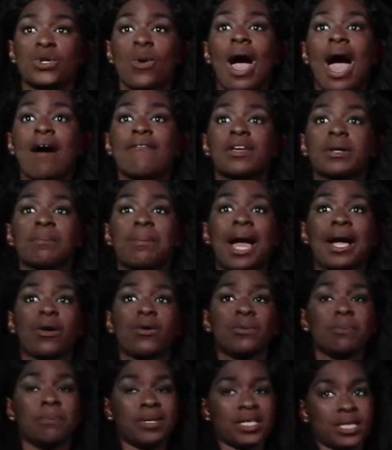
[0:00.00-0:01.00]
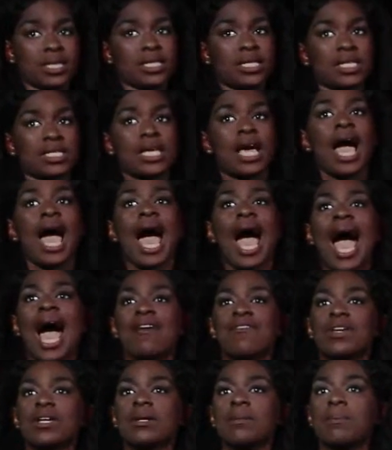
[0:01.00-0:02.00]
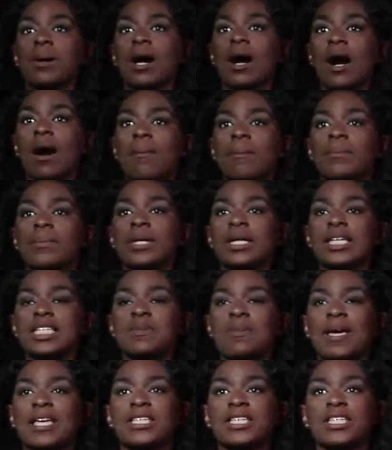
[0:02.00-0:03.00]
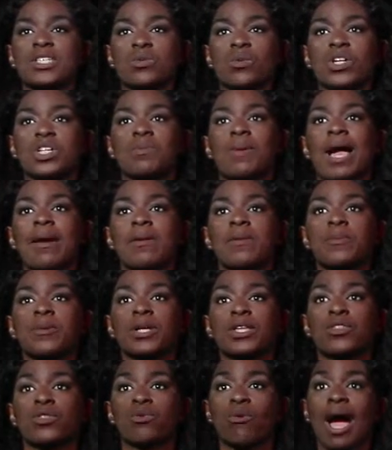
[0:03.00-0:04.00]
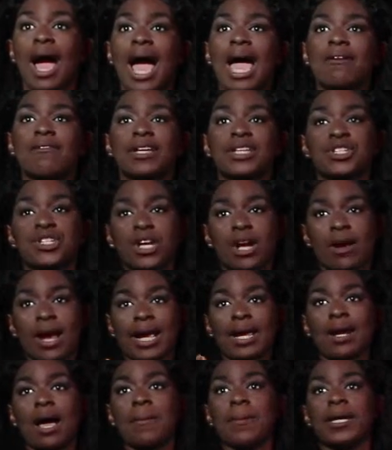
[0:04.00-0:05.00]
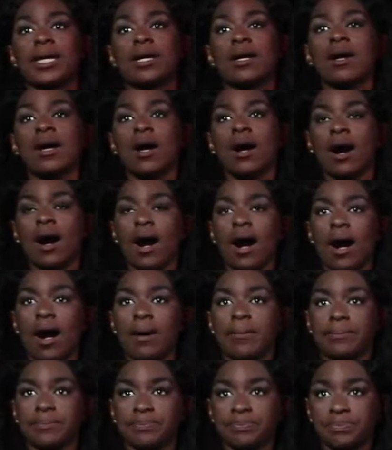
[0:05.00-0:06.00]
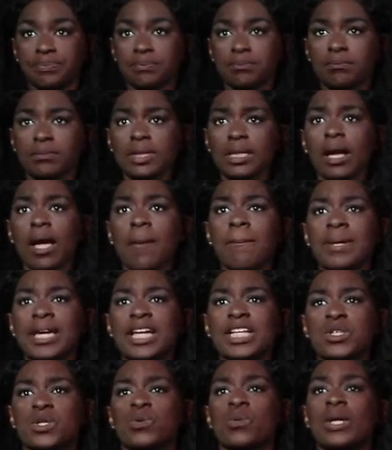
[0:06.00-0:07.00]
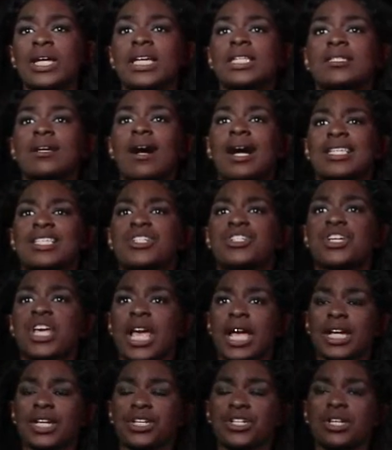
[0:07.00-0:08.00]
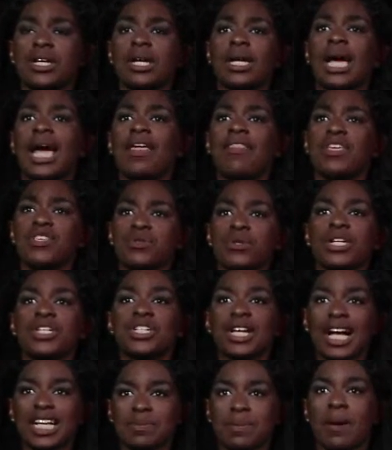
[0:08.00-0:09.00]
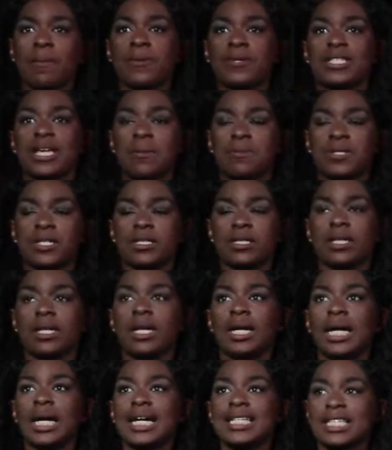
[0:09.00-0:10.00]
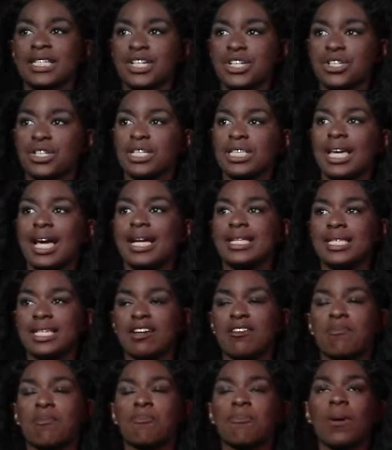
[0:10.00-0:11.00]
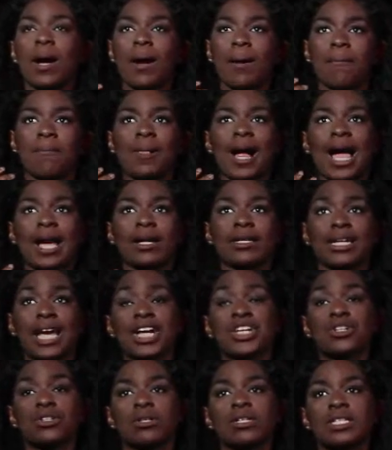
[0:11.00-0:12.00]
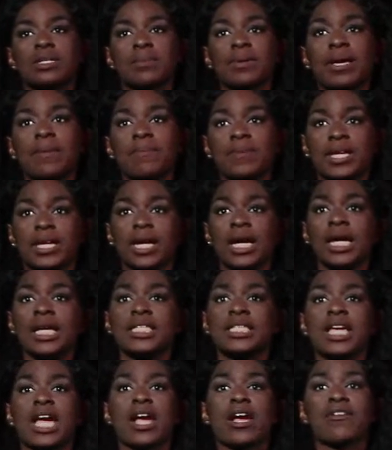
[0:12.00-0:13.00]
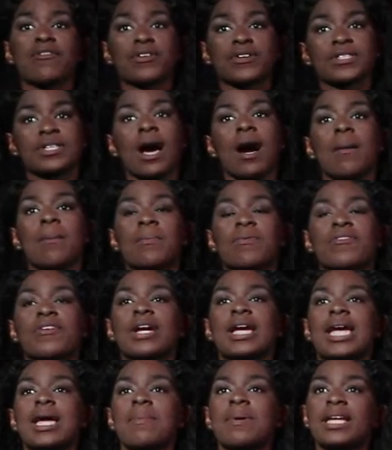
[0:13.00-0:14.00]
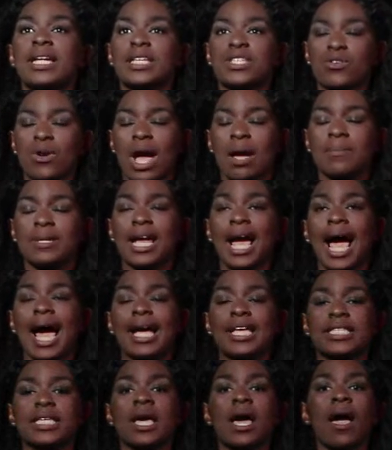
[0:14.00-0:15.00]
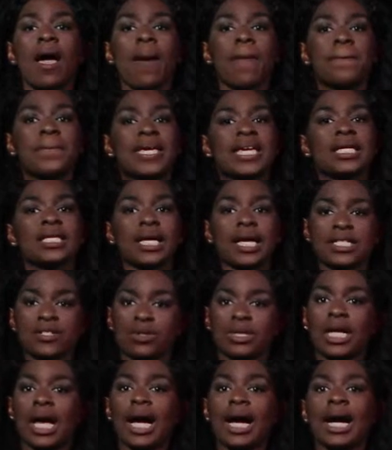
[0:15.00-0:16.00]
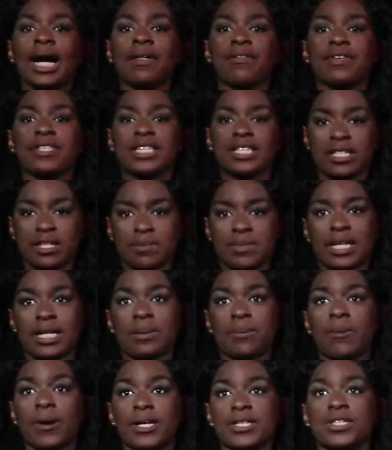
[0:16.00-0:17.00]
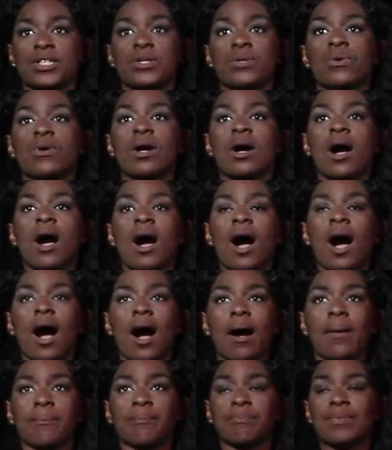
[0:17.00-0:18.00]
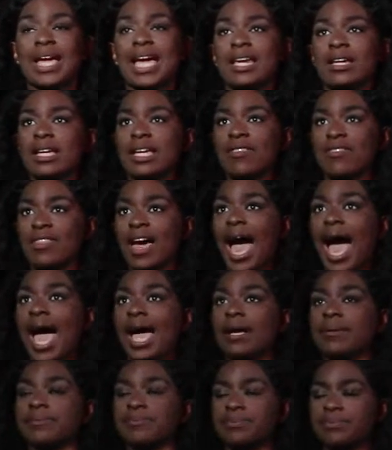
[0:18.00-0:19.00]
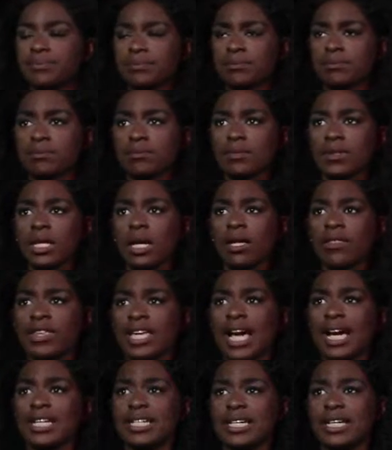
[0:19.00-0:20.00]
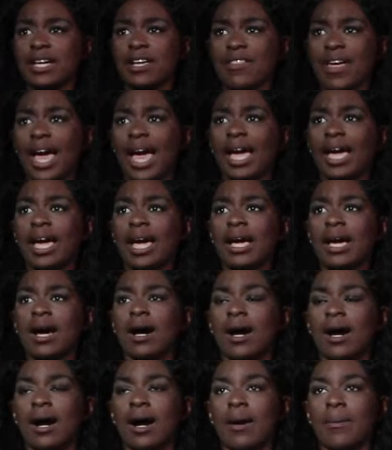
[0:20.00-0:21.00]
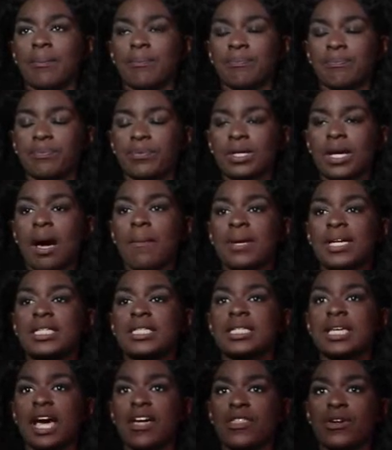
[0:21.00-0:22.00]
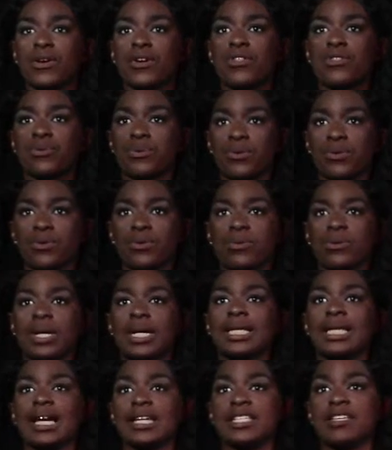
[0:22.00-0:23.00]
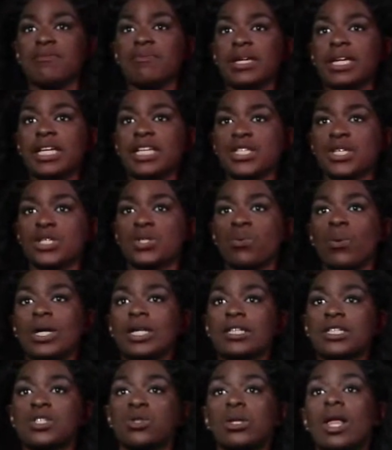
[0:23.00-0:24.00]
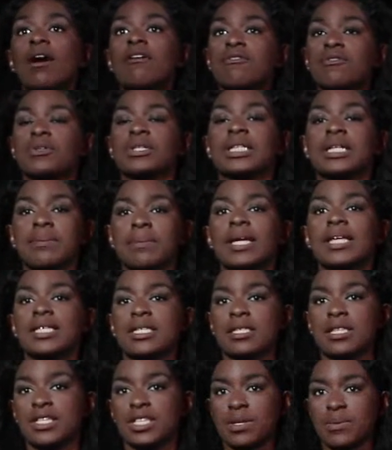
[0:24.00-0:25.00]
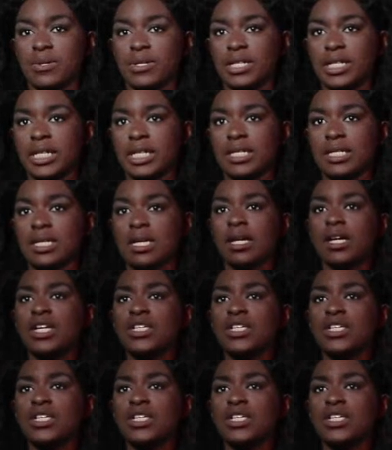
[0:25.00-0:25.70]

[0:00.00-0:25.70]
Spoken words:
So having Black-owned businesses, having spaces in which Black people can thrive and share economic means was what he saw as a change. And this really challenged my perception, because initially the idea of Black nationalism can be scary for some. For him, he described it as being less reliant on the systems that oppress you. And in that, the idea that coming together through collective means is what love really means in these communities.